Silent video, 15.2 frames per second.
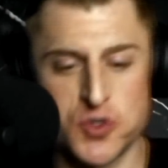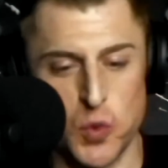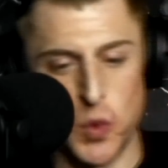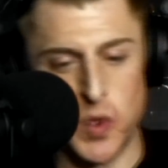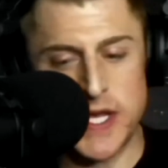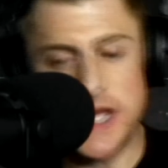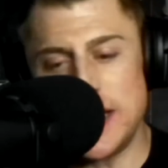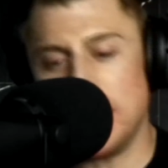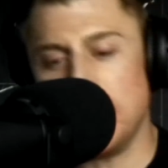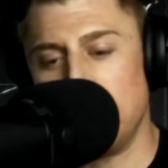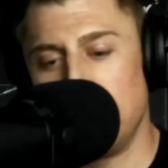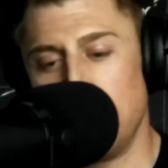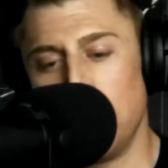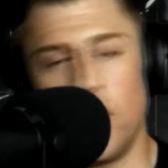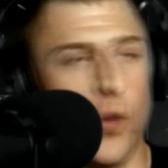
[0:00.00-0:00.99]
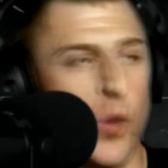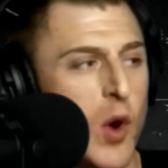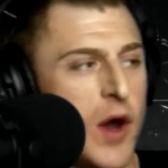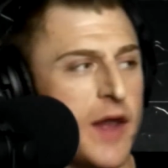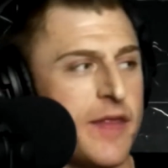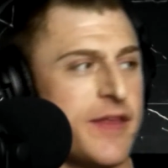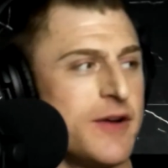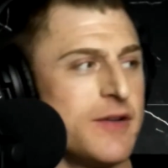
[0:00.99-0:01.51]
wheat.
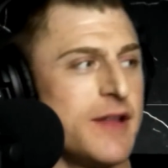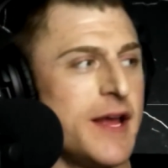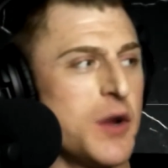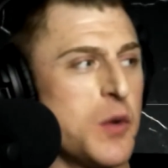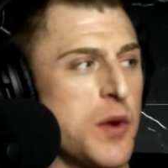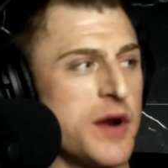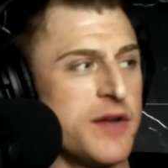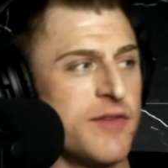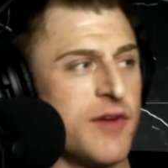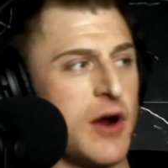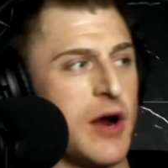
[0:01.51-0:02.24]
What, they're like one of our